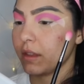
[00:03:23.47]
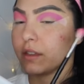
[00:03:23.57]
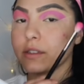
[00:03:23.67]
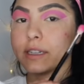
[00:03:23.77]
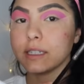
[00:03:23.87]

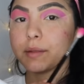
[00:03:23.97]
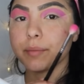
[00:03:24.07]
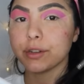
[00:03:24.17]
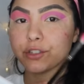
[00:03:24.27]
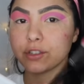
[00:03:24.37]
So I did the
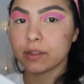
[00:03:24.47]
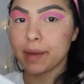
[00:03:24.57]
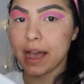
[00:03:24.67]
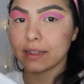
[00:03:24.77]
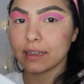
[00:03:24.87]
brush into the
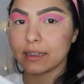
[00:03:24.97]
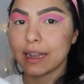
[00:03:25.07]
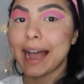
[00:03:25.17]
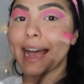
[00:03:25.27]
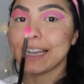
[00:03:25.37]
palette.
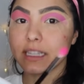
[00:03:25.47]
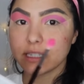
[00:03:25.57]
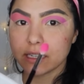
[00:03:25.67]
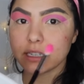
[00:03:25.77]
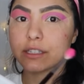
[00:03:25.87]
I
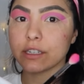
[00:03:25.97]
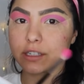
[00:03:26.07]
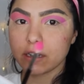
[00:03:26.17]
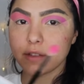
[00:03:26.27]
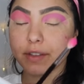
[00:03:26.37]
did dust
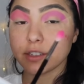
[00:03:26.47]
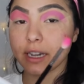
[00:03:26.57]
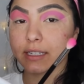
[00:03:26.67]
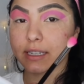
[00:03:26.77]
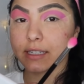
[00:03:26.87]
it off, as you
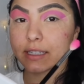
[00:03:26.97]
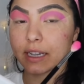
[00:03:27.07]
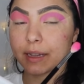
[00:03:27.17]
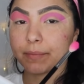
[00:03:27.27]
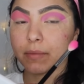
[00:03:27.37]
guys can
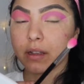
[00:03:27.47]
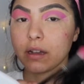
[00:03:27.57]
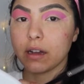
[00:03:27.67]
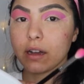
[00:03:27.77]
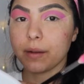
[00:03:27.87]
see.
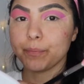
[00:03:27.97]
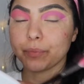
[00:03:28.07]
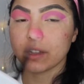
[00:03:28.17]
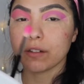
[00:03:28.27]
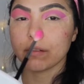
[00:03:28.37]
Um,
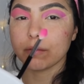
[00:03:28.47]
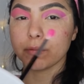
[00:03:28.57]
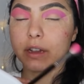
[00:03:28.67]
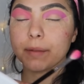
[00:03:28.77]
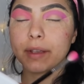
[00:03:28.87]

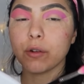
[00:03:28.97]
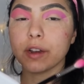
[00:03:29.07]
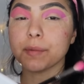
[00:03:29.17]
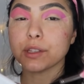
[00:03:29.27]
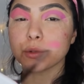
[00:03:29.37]
we're going to be
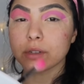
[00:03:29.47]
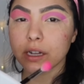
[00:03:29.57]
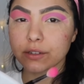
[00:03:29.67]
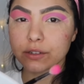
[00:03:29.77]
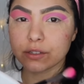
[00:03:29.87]
going with two
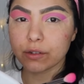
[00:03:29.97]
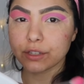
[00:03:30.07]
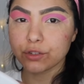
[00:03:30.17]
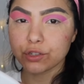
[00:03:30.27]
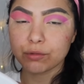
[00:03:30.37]
colors, so
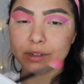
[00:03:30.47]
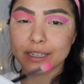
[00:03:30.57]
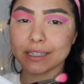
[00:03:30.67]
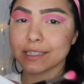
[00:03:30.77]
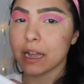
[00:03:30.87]
as usual,
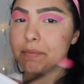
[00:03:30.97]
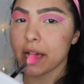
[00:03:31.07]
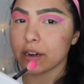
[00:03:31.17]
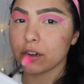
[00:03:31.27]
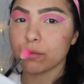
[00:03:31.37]
it does not
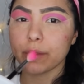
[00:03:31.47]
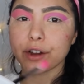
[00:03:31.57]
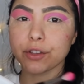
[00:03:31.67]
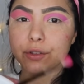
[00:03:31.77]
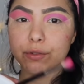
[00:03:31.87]
matter where
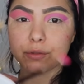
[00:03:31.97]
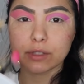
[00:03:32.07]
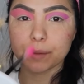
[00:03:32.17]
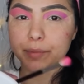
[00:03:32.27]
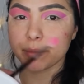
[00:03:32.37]
you
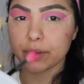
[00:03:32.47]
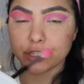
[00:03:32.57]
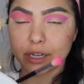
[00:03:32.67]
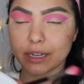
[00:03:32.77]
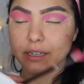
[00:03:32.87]
dip your
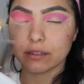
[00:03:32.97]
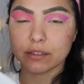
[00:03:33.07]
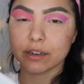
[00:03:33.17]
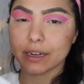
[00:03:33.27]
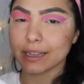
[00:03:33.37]
brush in.
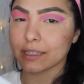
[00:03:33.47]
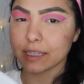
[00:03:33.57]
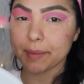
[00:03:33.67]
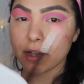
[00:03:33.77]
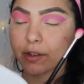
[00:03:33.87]
You're going to get the
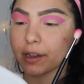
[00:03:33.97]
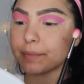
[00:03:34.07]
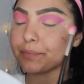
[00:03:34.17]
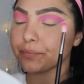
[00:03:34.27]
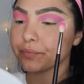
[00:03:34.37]
same outcome.